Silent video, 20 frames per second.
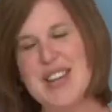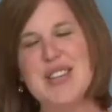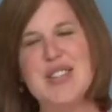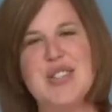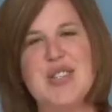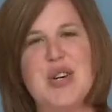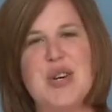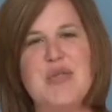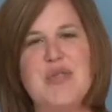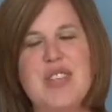
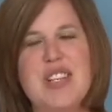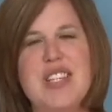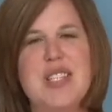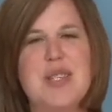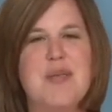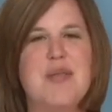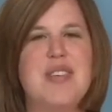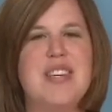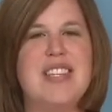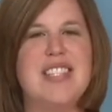So hopefully
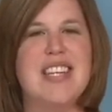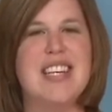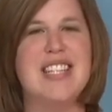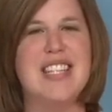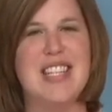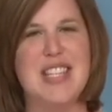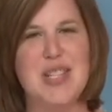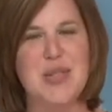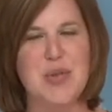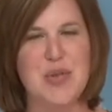some of these
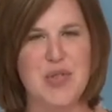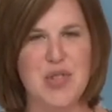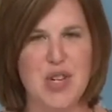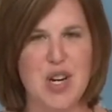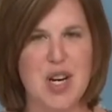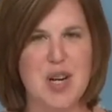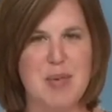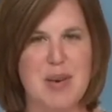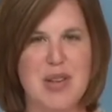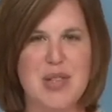ideas we've
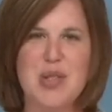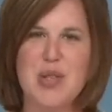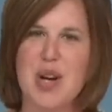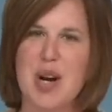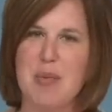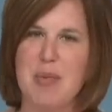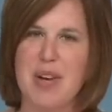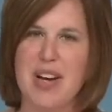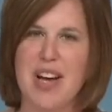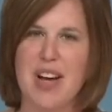shared about
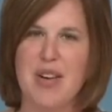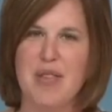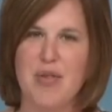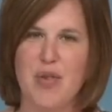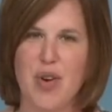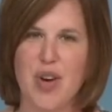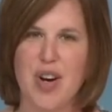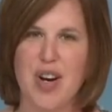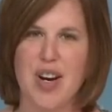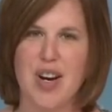scrapping out of
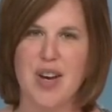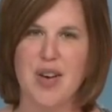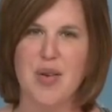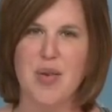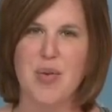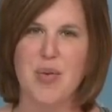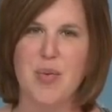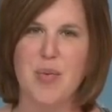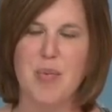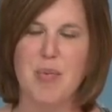order
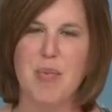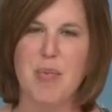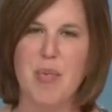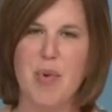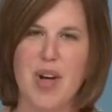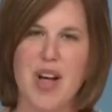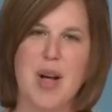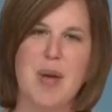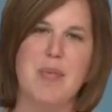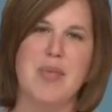
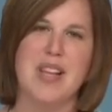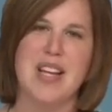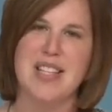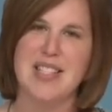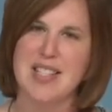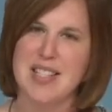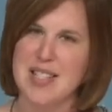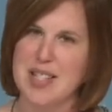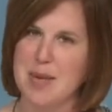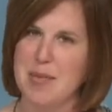will help
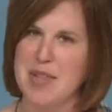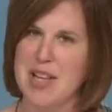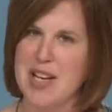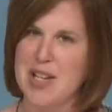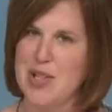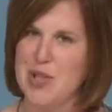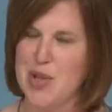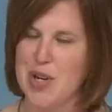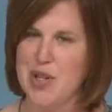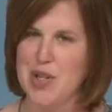lessen some of
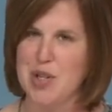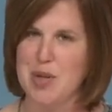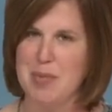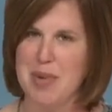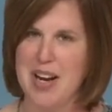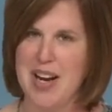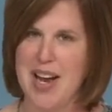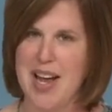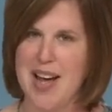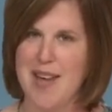that stress you
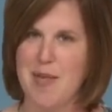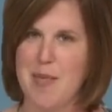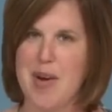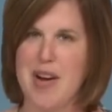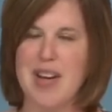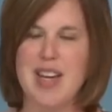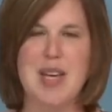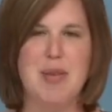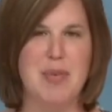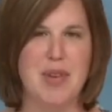might have
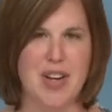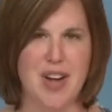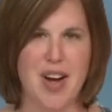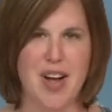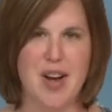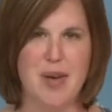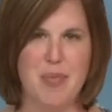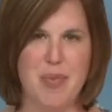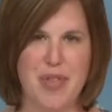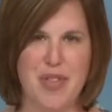about keeping
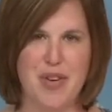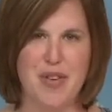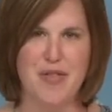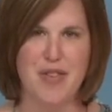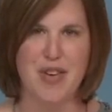caught up with your